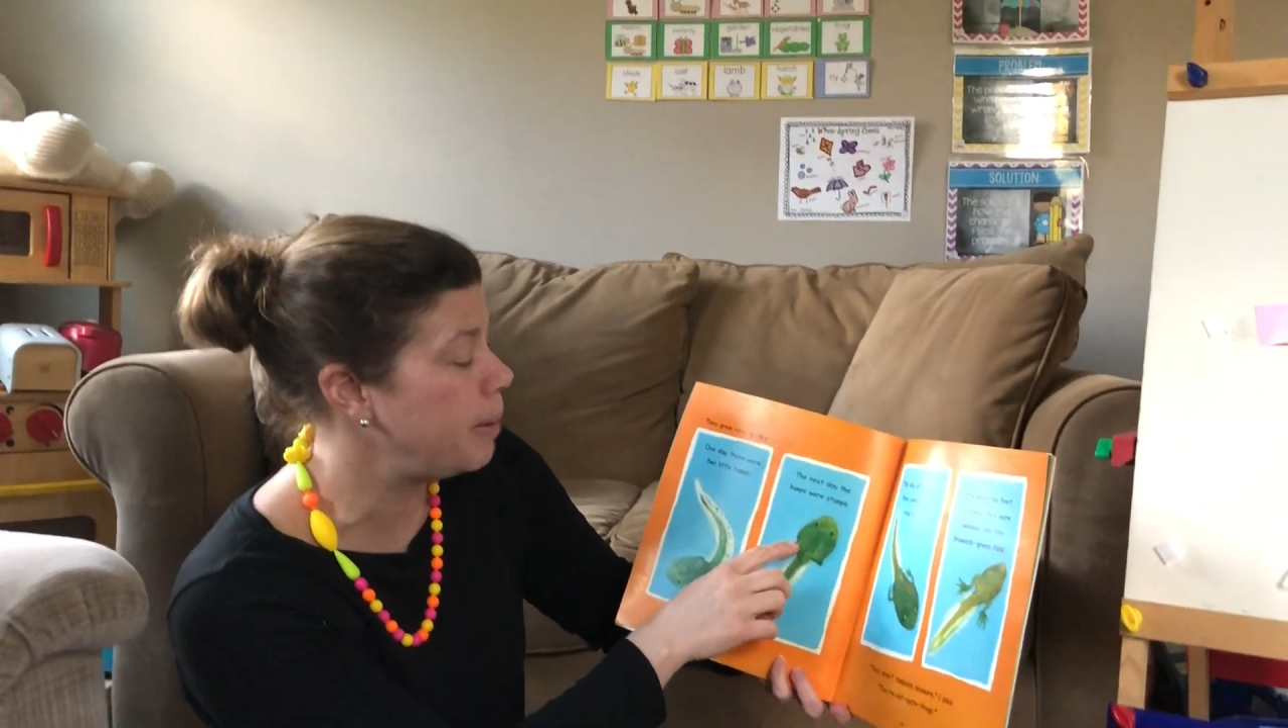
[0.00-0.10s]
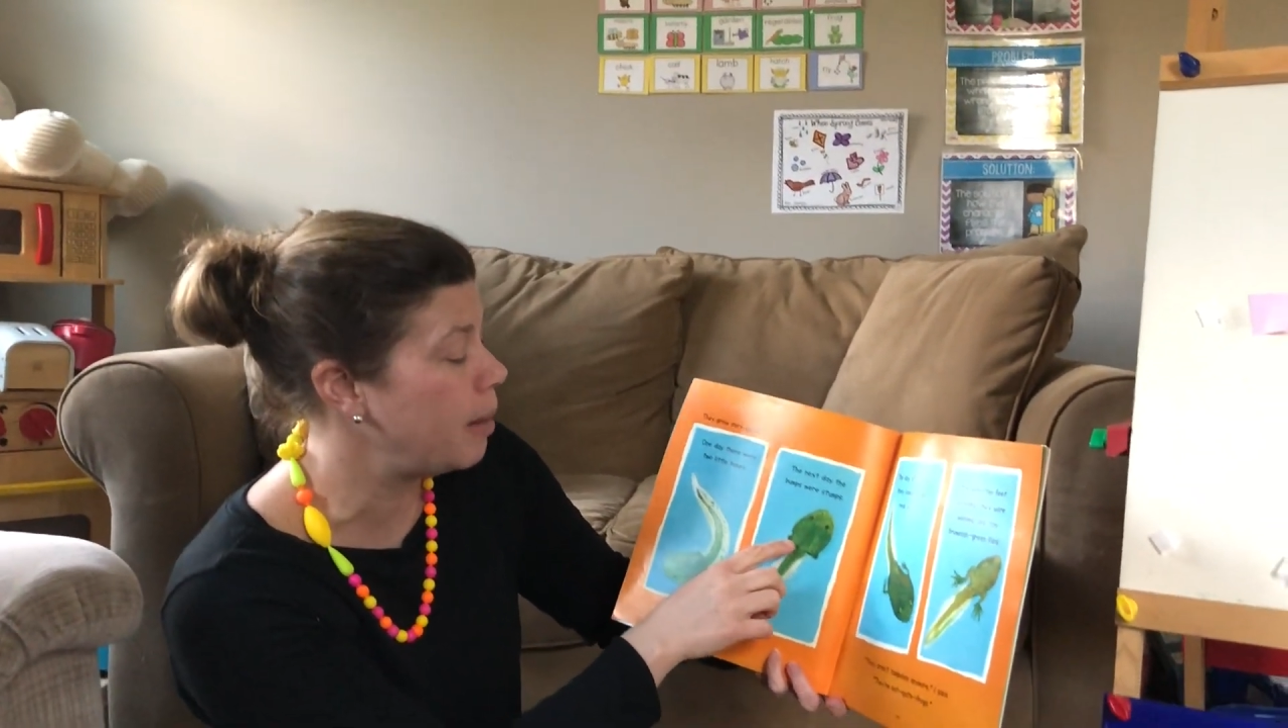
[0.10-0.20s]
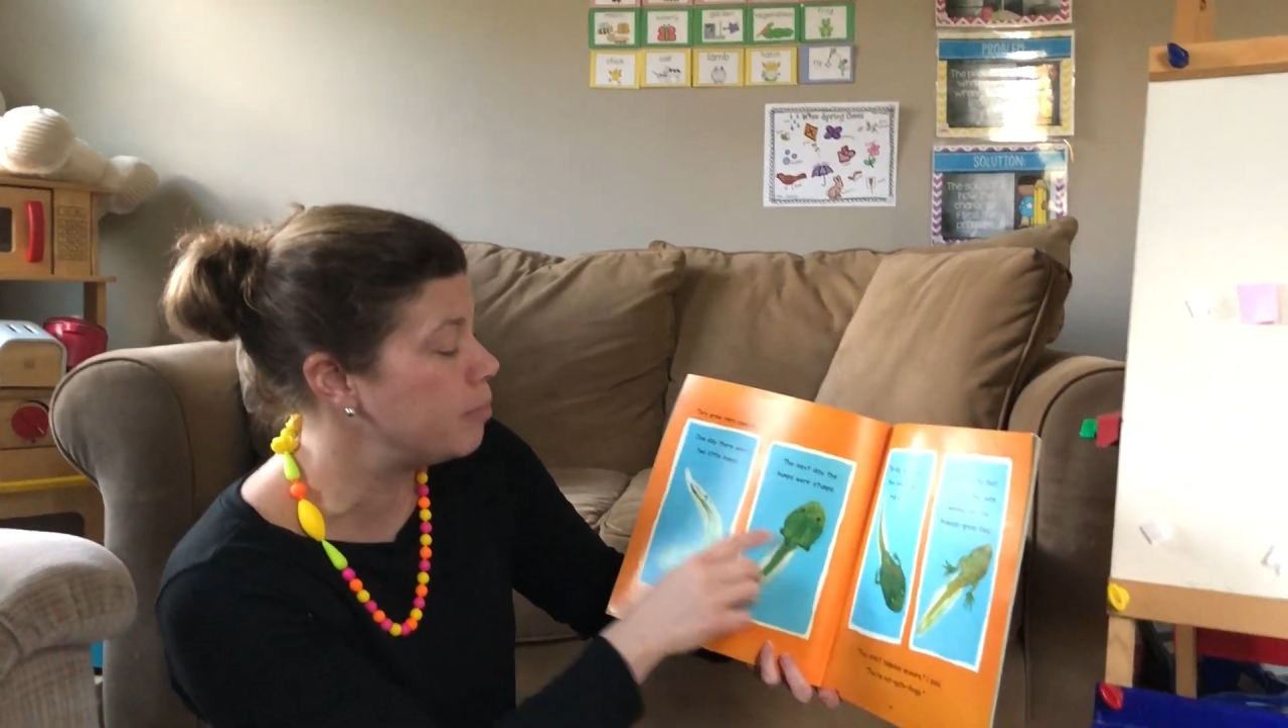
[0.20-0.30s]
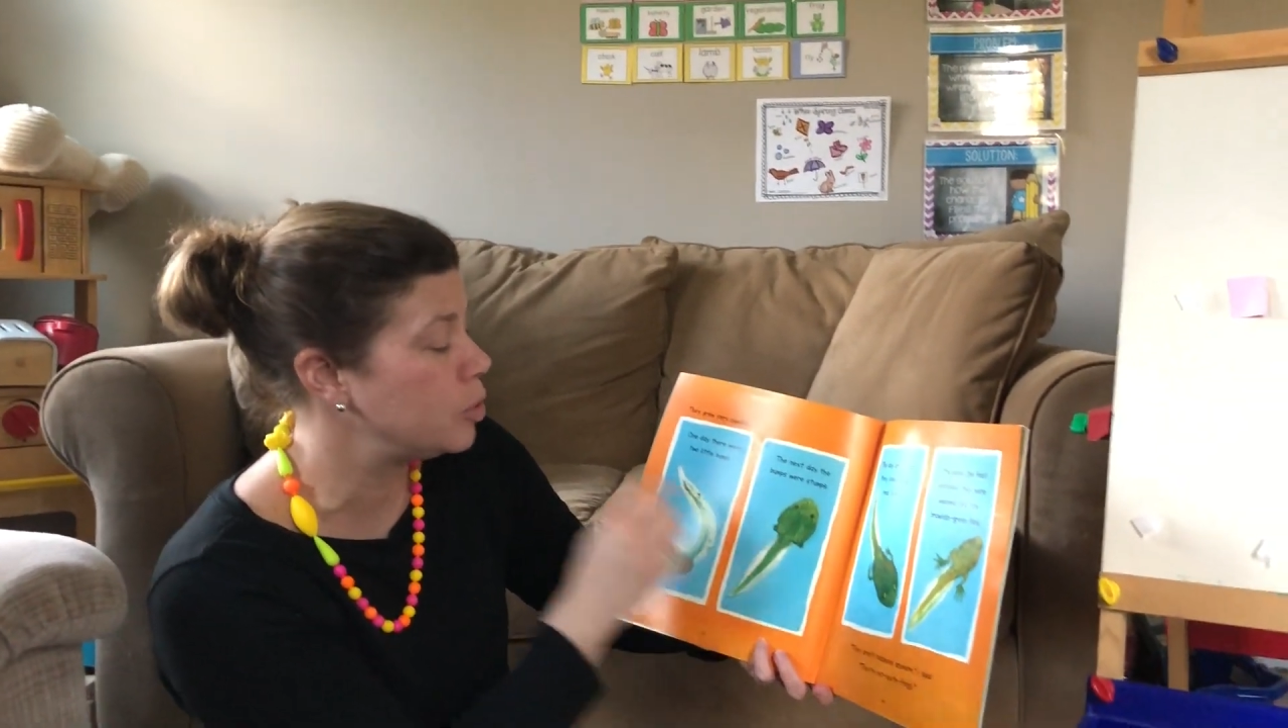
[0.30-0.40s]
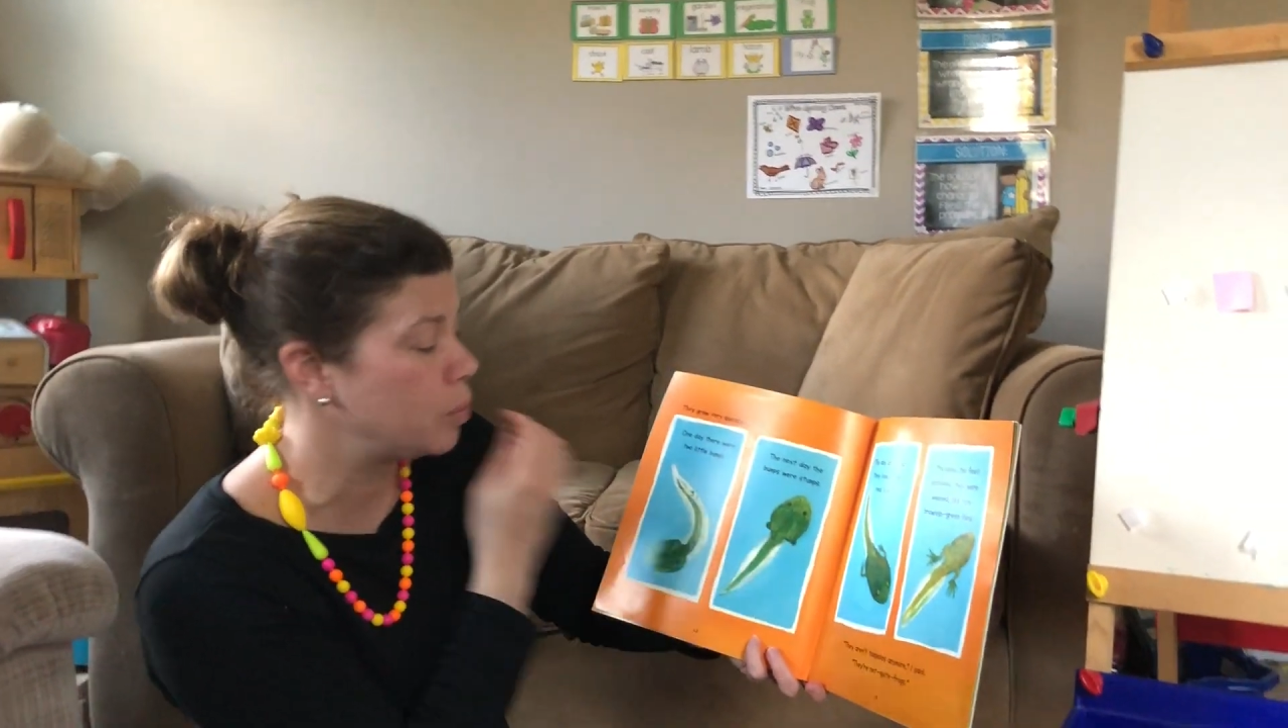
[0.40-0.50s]

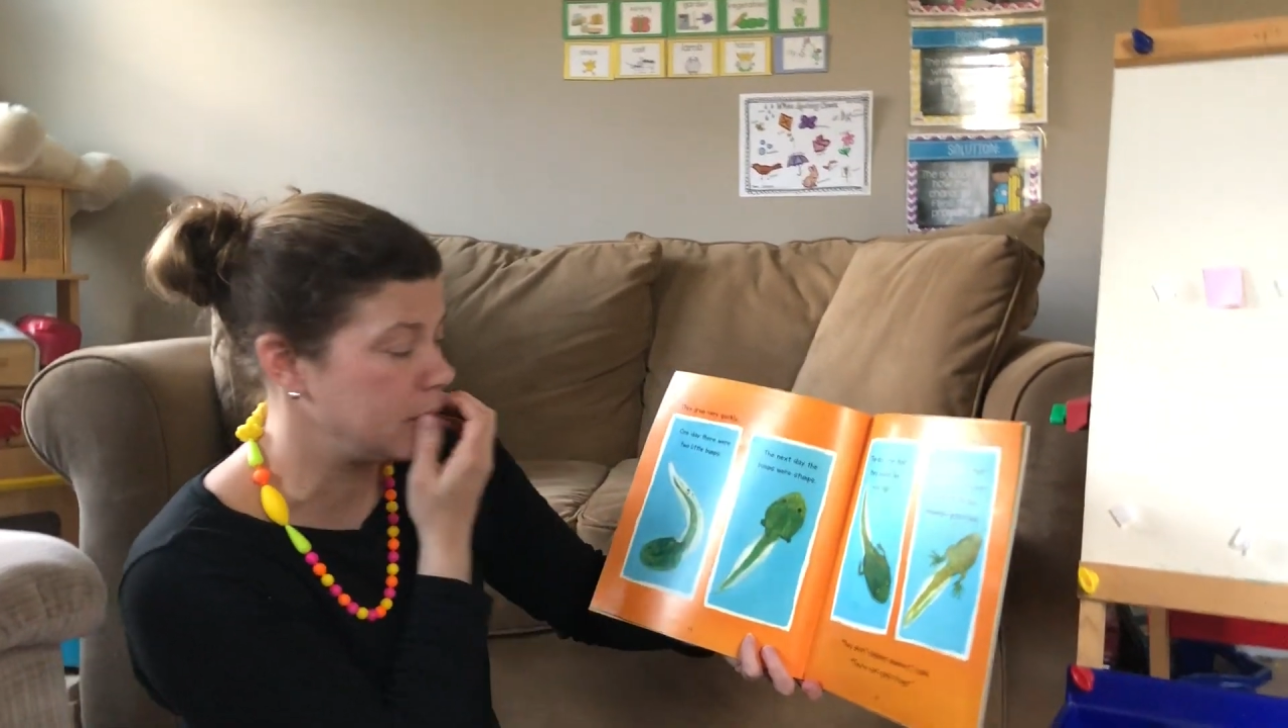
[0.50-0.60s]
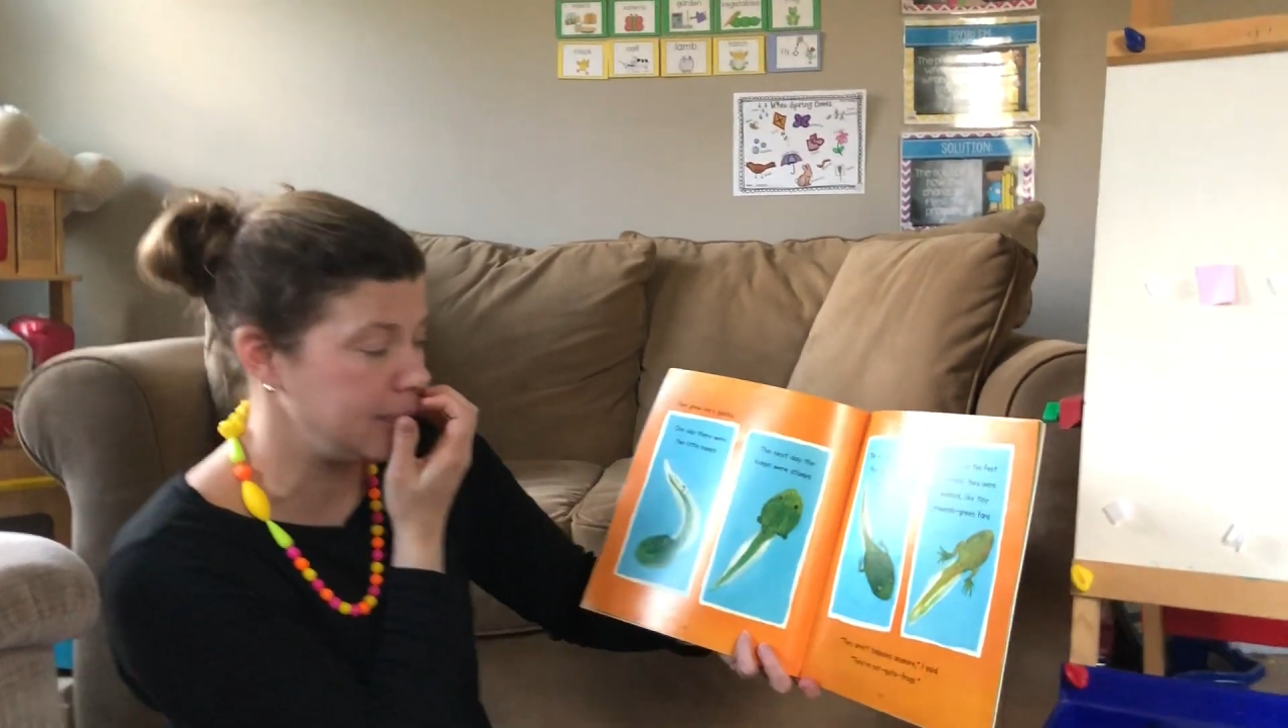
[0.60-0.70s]
bumps were